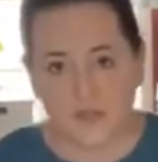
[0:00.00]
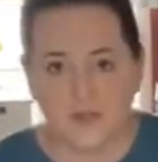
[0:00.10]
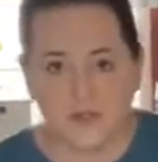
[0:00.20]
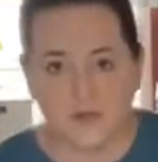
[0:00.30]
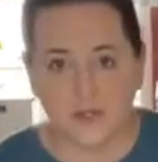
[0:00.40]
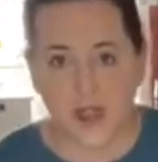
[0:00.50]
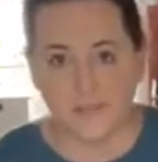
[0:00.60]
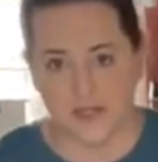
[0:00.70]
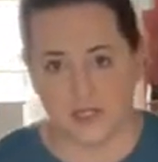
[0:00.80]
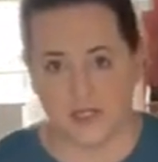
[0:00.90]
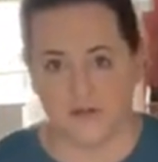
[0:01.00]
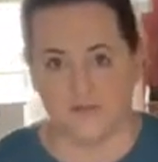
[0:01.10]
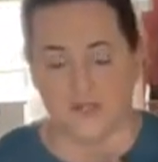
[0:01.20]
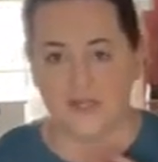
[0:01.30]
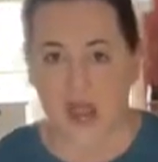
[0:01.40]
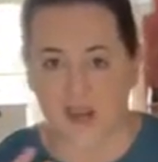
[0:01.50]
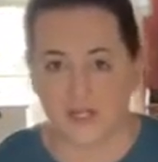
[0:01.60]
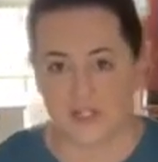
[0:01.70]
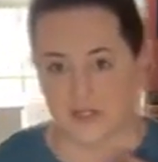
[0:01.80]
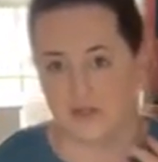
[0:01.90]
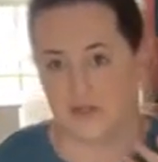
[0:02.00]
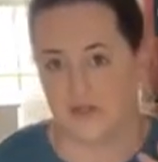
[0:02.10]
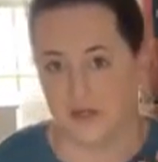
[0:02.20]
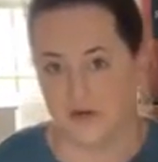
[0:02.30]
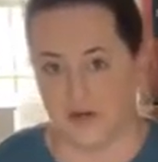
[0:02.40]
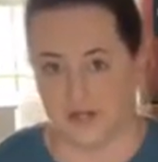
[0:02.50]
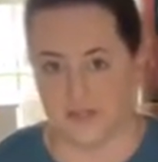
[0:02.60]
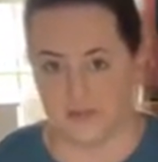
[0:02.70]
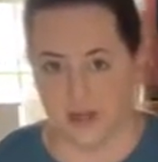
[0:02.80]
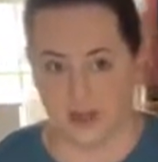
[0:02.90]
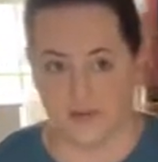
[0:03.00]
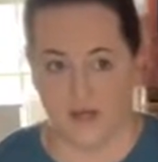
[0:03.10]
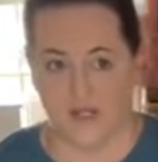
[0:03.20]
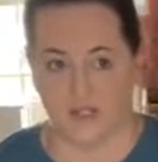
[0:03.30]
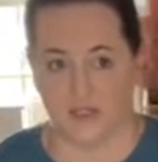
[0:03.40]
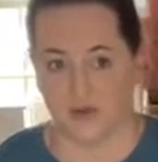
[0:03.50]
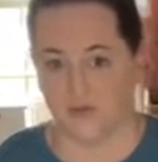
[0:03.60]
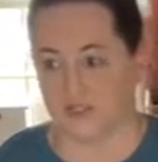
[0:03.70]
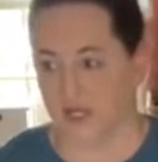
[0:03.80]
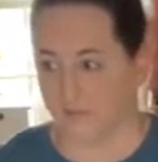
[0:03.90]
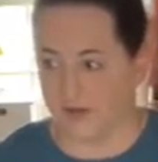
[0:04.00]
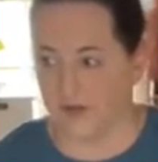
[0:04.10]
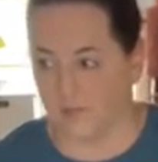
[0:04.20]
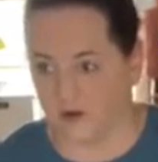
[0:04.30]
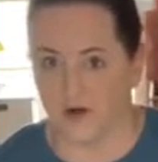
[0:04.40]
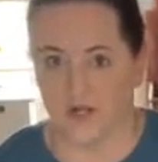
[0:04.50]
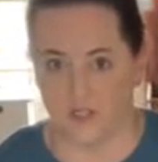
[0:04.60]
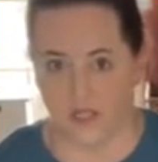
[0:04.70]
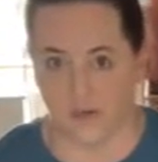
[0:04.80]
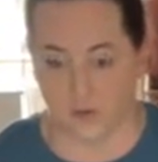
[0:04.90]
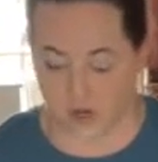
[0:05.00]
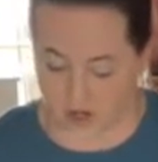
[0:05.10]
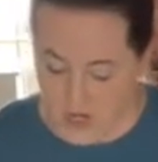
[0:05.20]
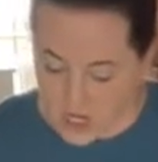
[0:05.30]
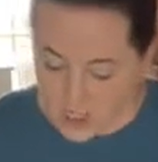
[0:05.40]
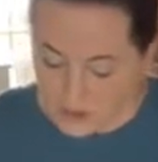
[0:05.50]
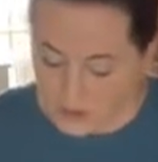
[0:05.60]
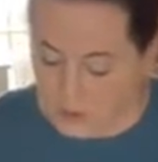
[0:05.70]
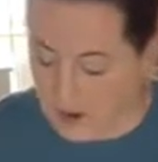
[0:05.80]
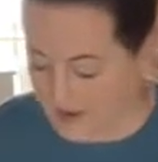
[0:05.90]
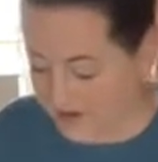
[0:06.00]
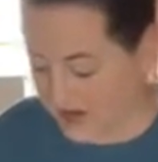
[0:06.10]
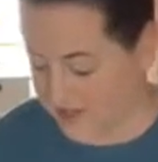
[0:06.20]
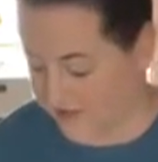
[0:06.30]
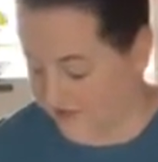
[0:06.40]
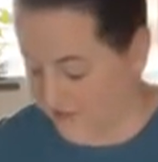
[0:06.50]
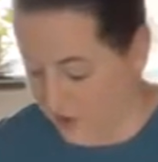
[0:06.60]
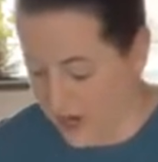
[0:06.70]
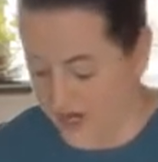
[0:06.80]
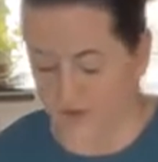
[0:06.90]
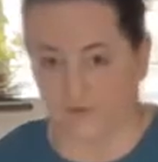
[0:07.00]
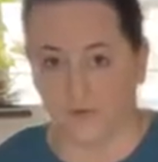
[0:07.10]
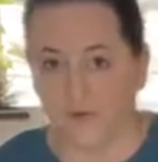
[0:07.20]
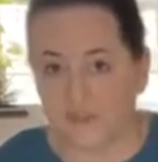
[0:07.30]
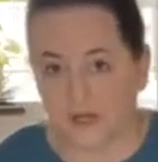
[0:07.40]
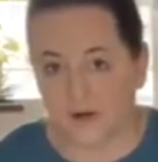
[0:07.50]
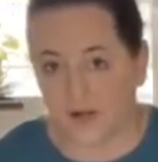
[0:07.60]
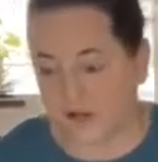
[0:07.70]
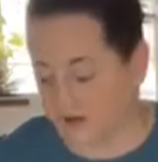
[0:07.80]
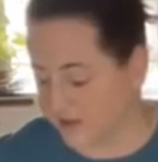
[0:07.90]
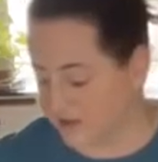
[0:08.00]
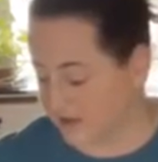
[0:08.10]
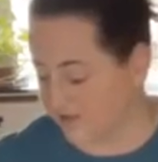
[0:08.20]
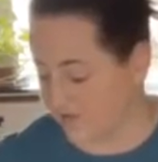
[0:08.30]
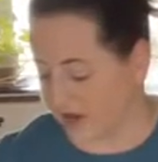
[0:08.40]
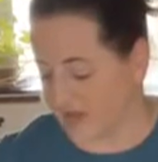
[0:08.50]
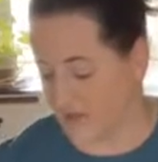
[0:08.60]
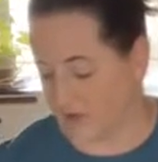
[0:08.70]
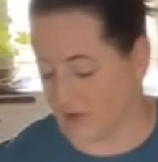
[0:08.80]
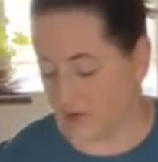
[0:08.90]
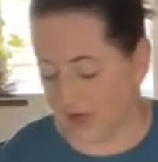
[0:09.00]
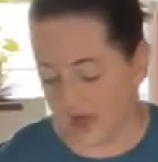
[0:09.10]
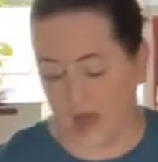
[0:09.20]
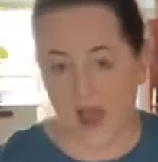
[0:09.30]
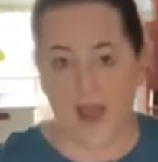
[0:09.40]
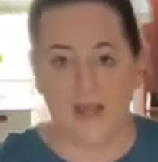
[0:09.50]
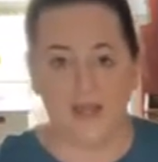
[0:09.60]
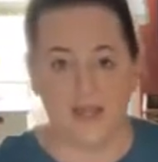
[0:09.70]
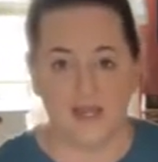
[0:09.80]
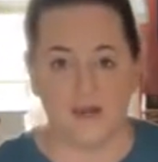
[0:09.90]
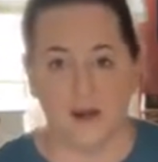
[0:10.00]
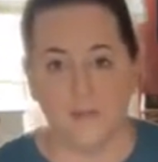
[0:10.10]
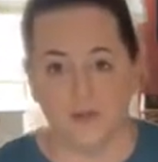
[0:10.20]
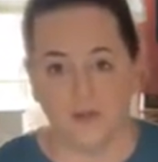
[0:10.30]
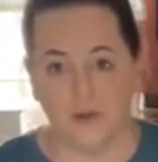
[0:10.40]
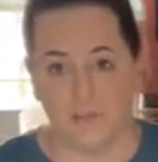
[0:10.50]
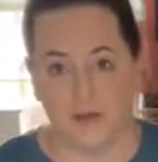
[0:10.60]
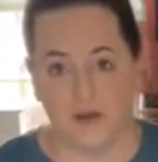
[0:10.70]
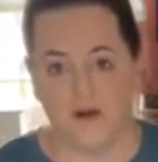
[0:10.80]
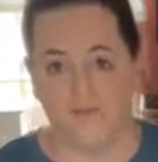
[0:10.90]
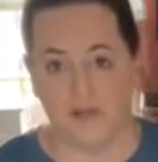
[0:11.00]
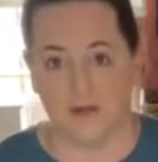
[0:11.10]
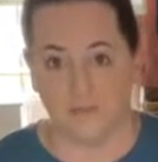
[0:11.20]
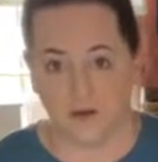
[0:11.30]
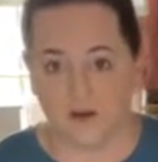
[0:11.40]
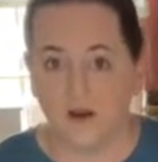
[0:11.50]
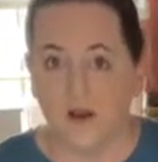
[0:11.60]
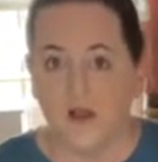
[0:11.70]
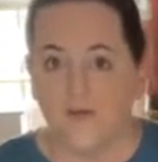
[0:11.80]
they do a combination of textural ingredients in my opinion. So there was a peanut butter and jelly one. So I've got a different variety of fruits that are in here and stuff. I've got some granola. I heated up a little bit of peanut butter